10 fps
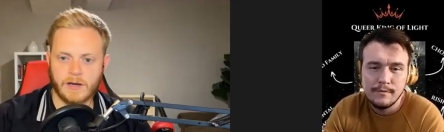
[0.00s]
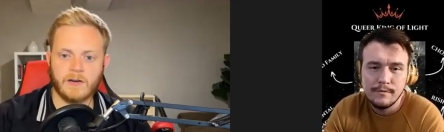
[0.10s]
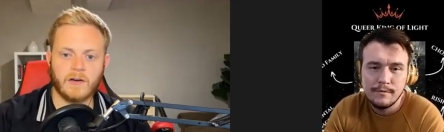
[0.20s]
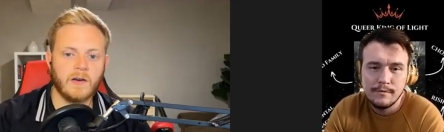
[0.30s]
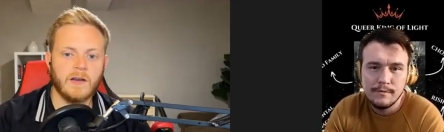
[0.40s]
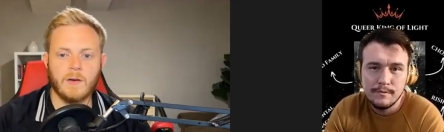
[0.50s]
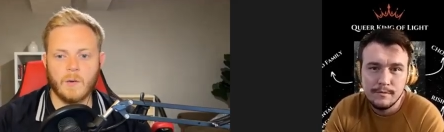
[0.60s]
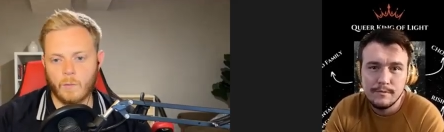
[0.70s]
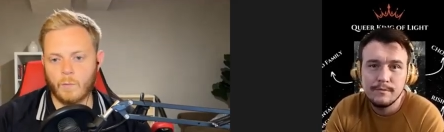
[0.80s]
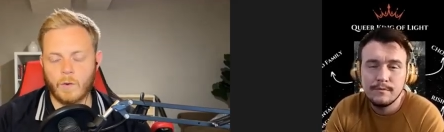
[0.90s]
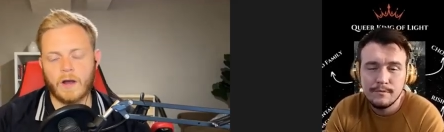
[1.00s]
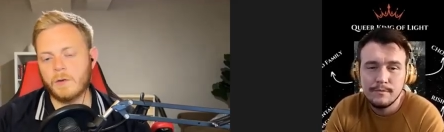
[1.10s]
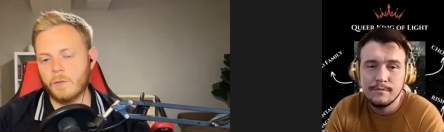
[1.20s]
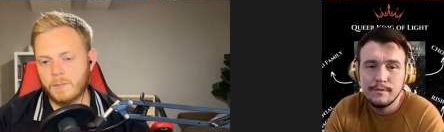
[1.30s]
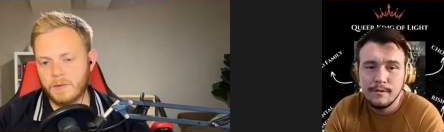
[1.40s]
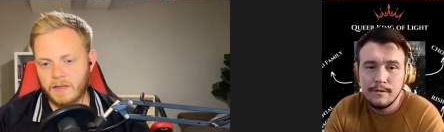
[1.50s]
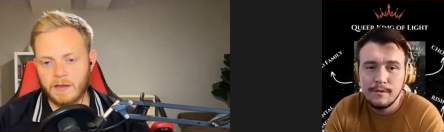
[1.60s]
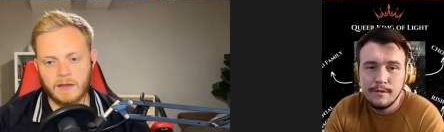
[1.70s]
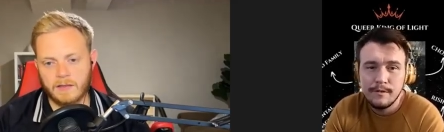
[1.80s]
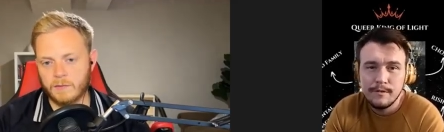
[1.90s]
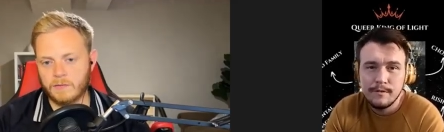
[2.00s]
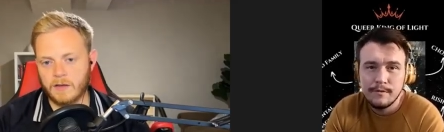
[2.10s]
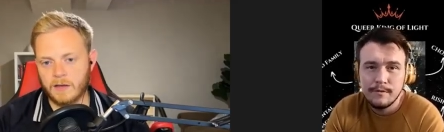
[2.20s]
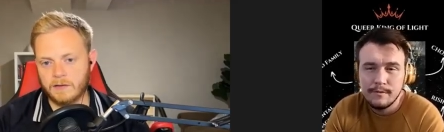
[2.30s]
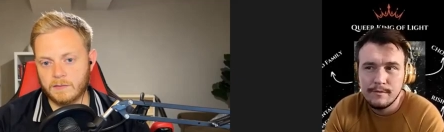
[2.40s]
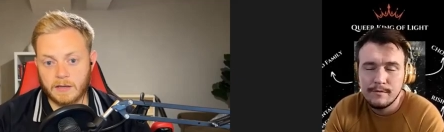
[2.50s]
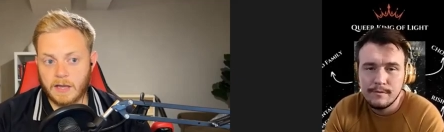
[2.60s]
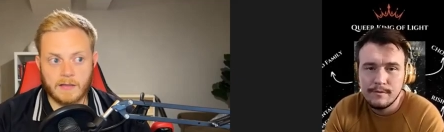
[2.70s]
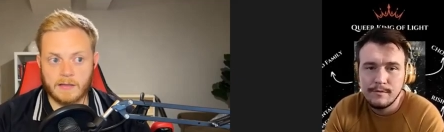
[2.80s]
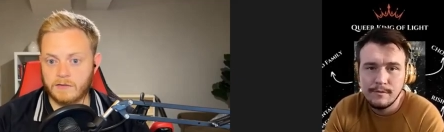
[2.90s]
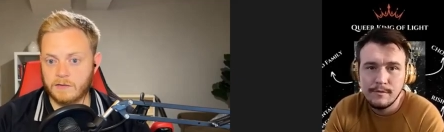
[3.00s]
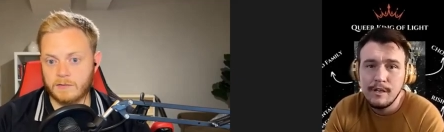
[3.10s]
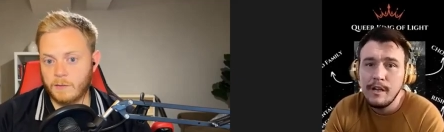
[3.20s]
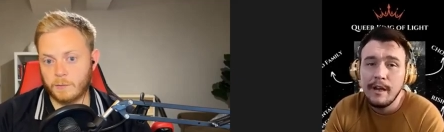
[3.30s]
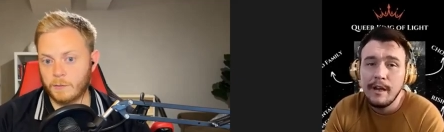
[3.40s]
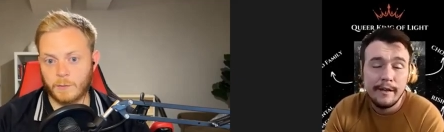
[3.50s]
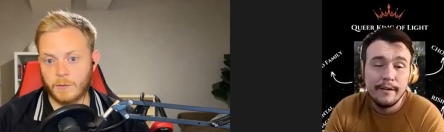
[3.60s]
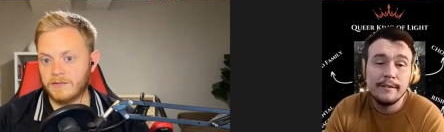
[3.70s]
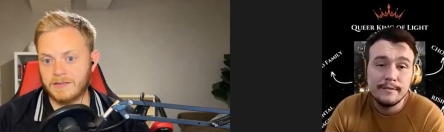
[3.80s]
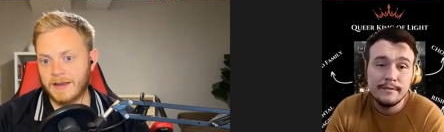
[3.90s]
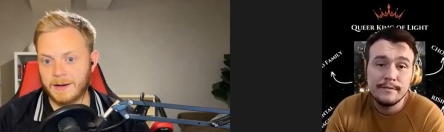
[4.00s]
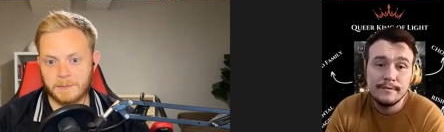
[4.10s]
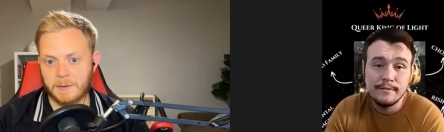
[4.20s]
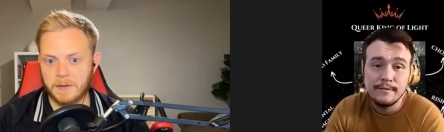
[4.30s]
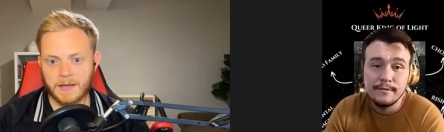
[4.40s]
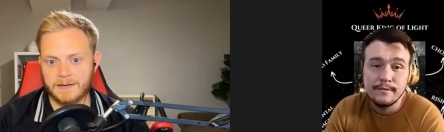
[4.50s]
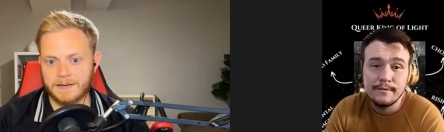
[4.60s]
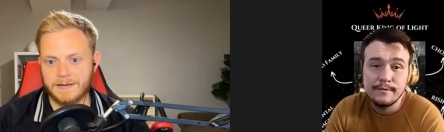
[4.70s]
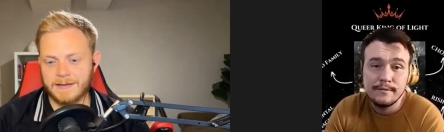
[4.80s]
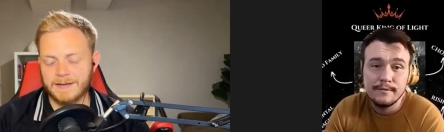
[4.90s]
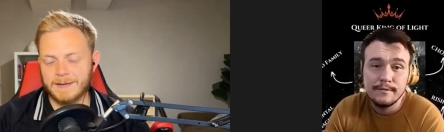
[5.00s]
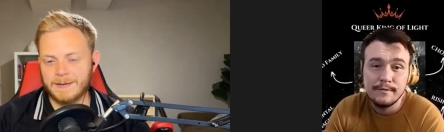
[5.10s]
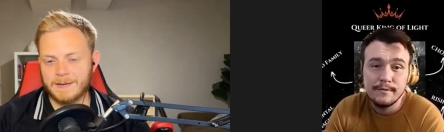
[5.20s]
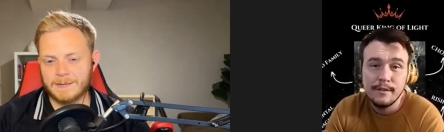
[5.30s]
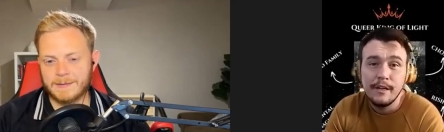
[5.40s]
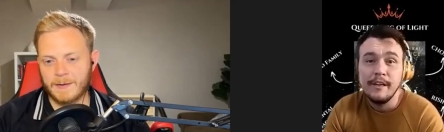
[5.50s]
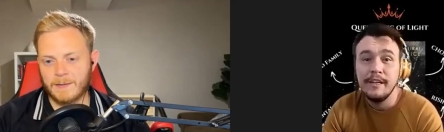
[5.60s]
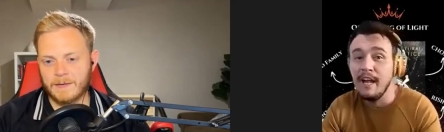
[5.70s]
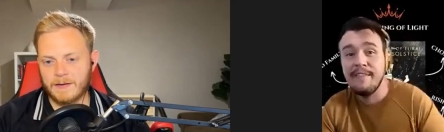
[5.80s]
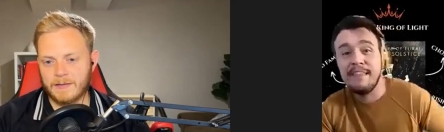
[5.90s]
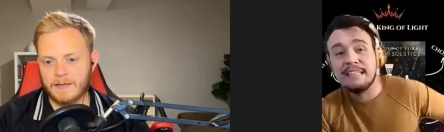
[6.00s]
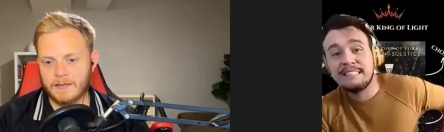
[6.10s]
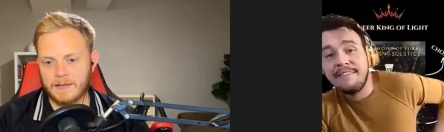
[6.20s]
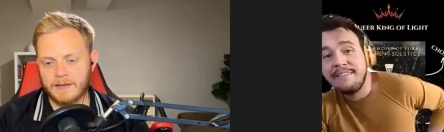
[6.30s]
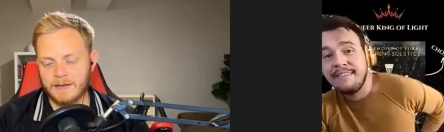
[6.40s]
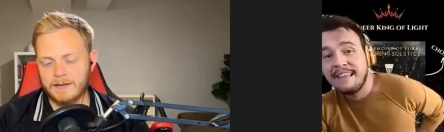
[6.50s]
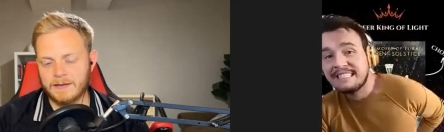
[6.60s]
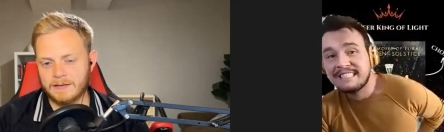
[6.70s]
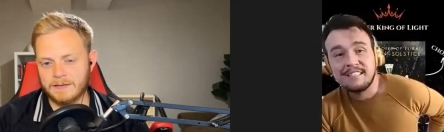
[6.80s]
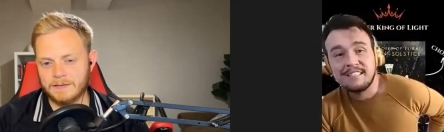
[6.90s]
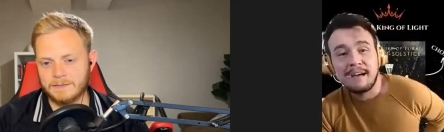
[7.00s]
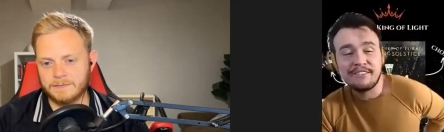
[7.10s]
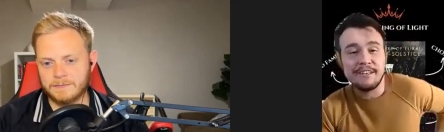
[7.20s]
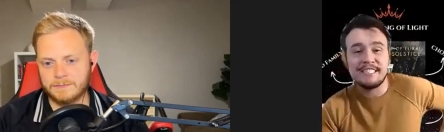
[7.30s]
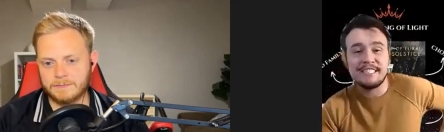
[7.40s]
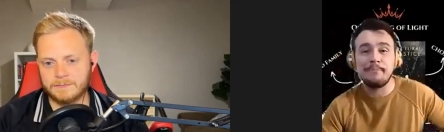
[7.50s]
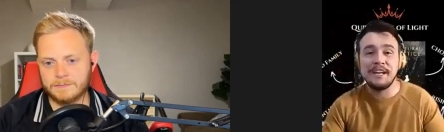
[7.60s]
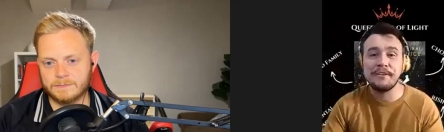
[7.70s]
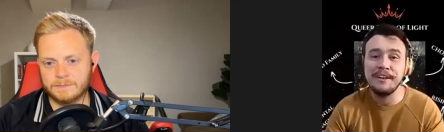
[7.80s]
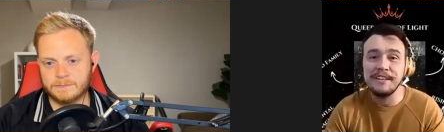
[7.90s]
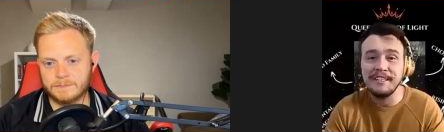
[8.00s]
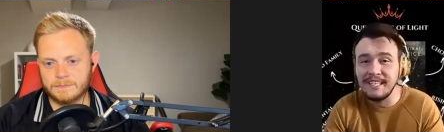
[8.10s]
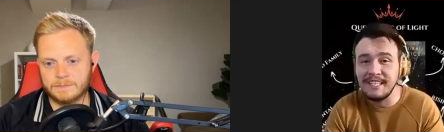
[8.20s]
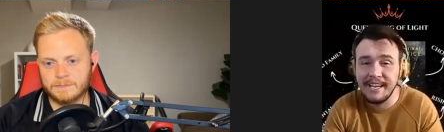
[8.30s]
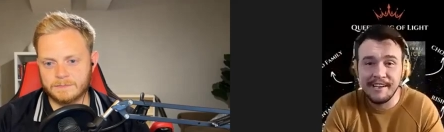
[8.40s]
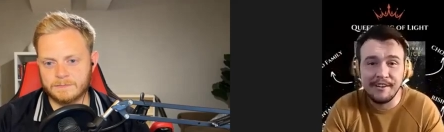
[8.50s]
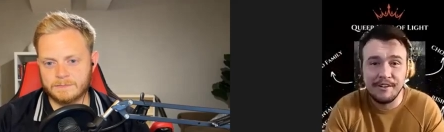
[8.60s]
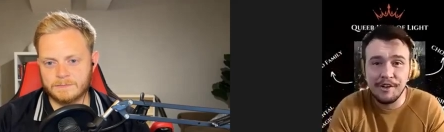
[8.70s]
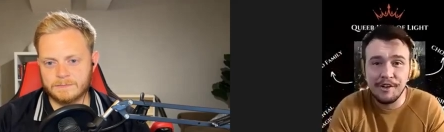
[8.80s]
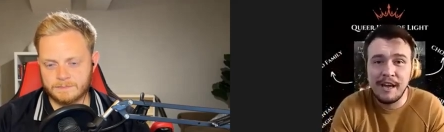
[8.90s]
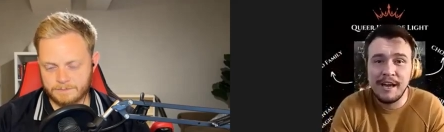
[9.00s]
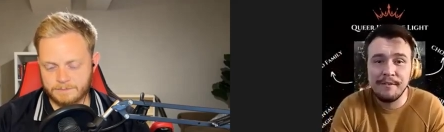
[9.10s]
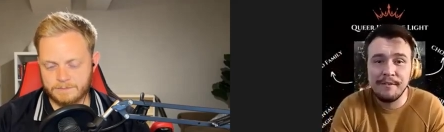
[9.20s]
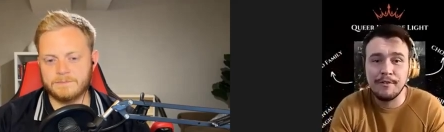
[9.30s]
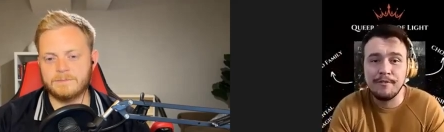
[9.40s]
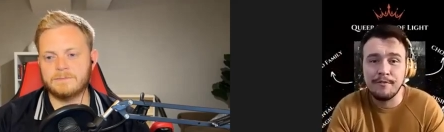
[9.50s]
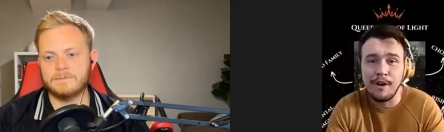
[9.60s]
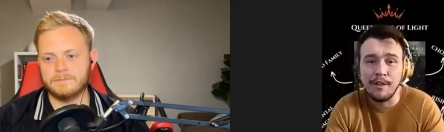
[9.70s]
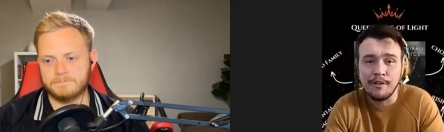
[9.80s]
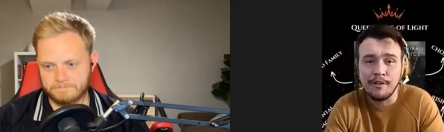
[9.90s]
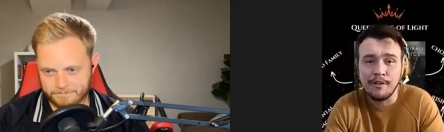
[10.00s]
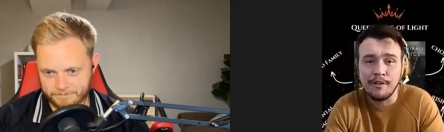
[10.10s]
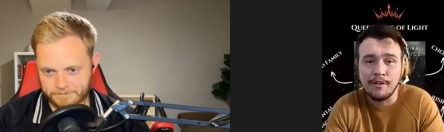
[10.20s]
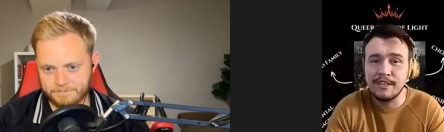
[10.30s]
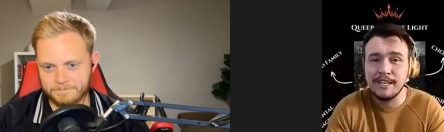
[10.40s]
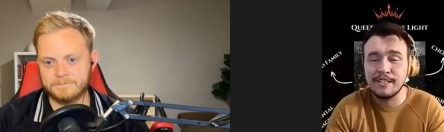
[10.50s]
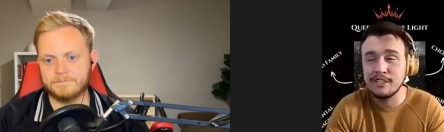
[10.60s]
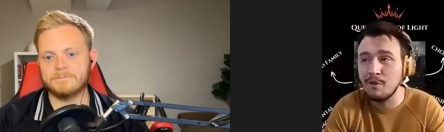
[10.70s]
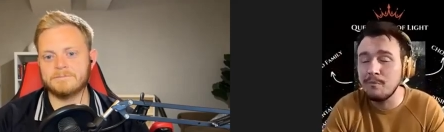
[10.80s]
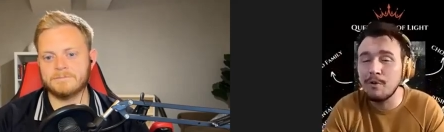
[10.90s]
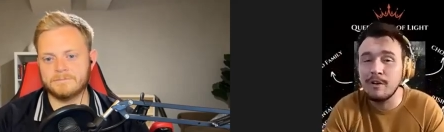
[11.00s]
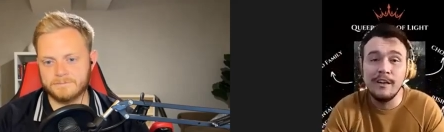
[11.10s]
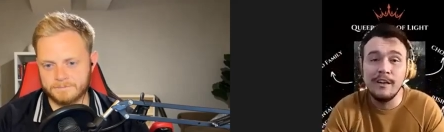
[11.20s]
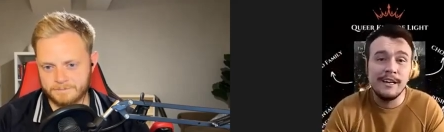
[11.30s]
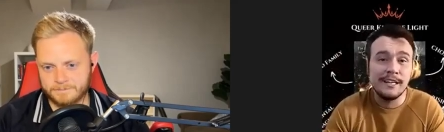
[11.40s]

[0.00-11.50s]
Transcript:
Speaker 1: reader why you would be thinking those things. I'm like, yeah, that's just those are the questions I had on my mind. So
Speaker 2: yeah, and that that comes back to it. It's beta readers and, you know, having this other authors look at it are so important